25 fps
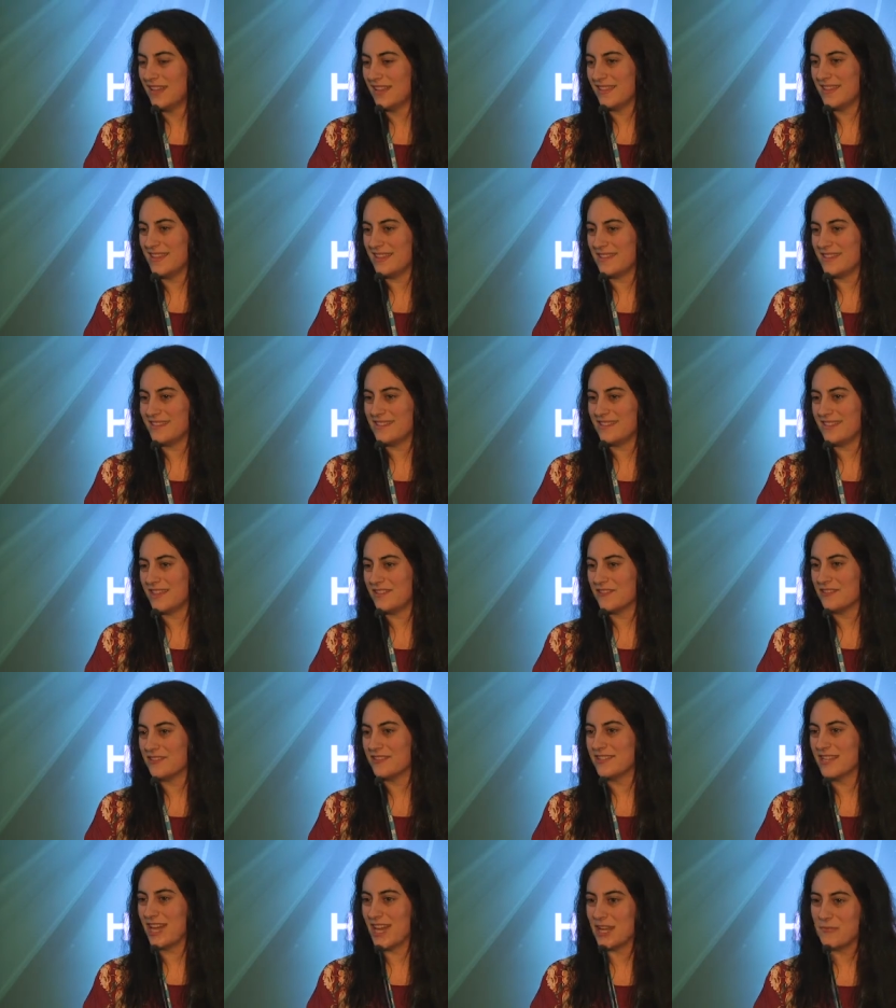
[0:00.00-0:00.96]
this
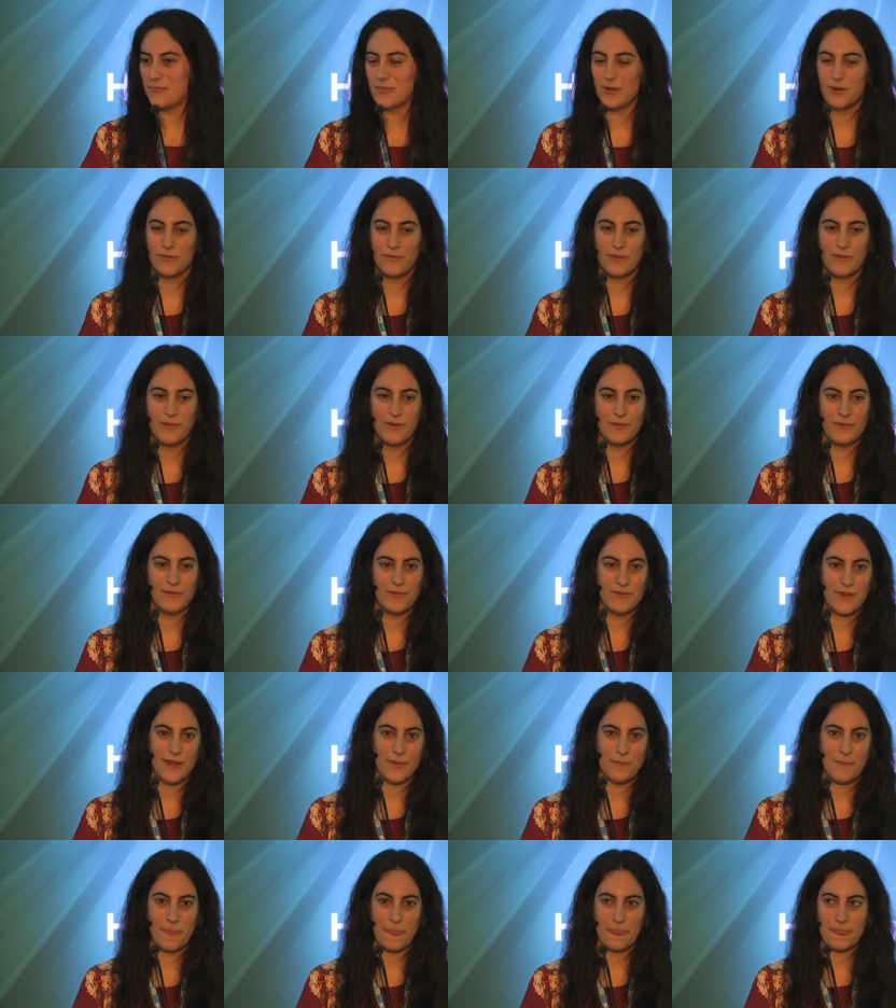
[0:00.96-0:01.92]
stereotype of
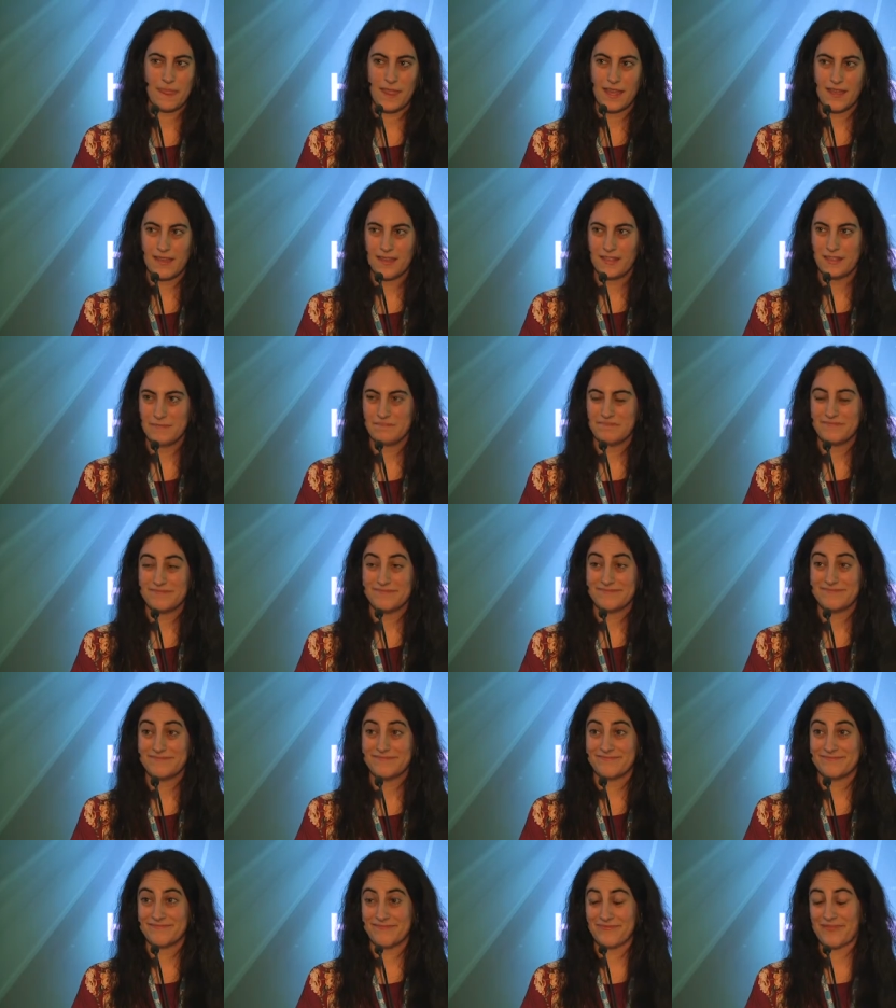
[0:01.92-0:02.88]
and
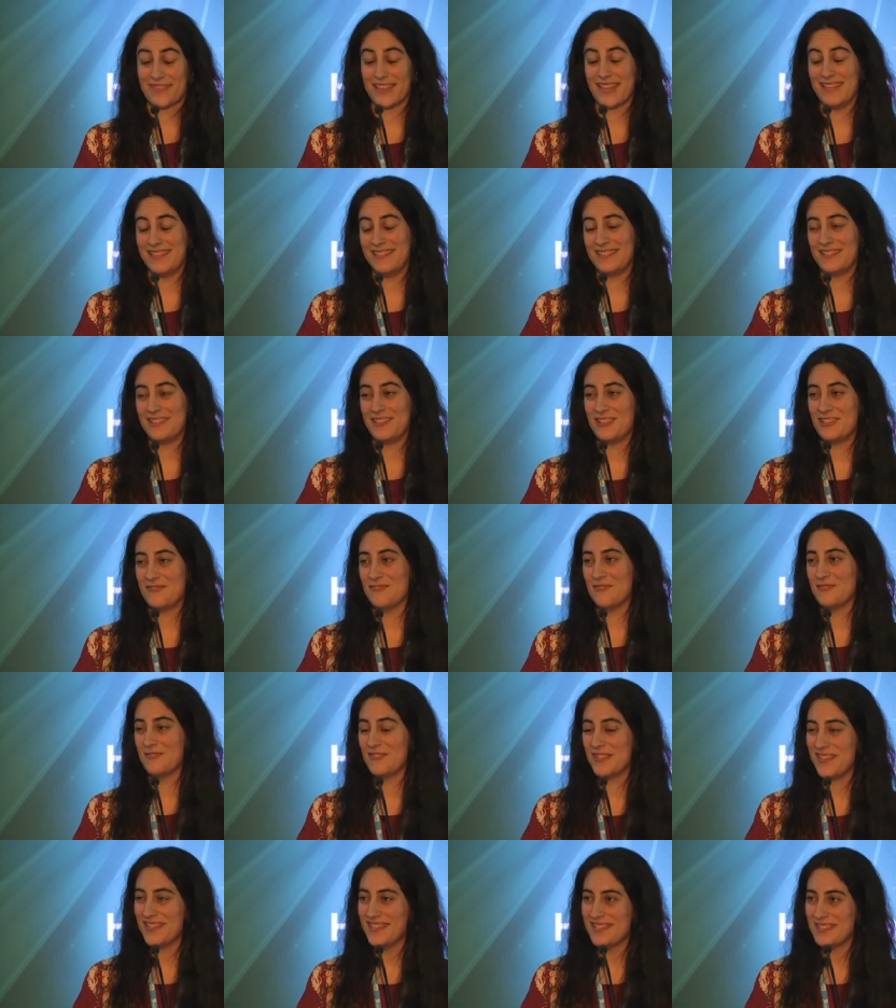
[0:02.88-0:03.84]
excuse me
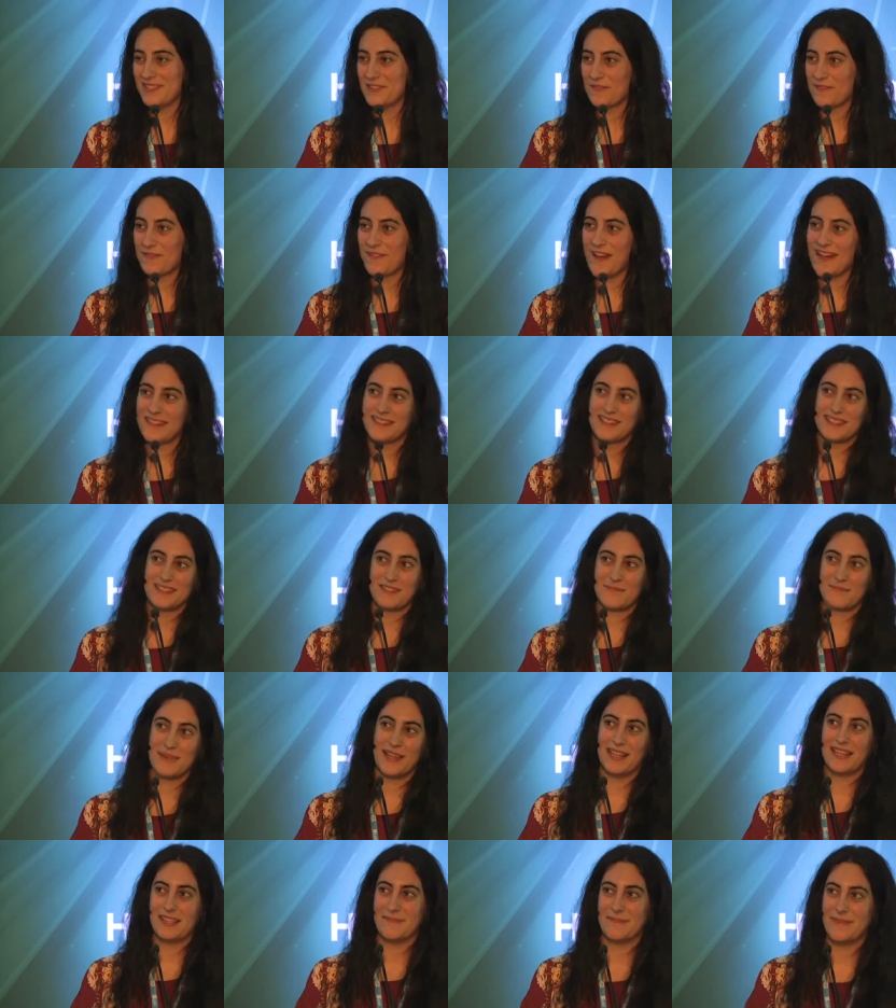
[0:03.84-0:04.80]
for this, fat,
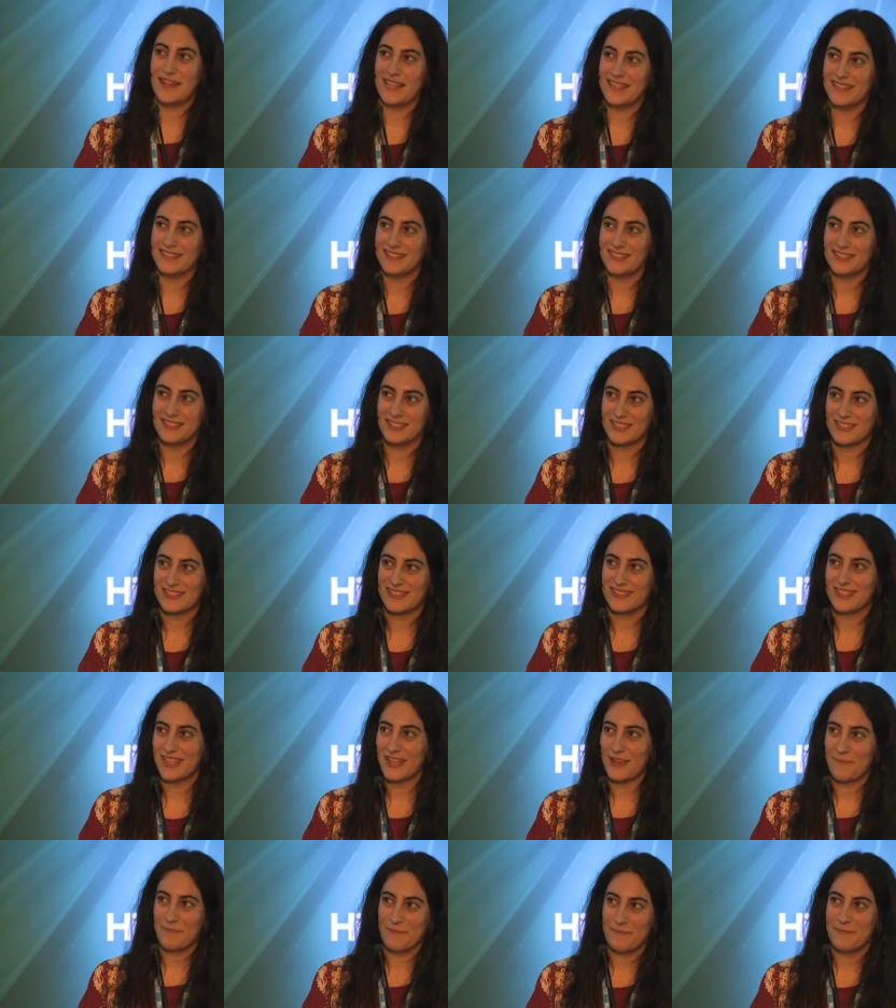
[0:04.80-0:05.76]
smelly men just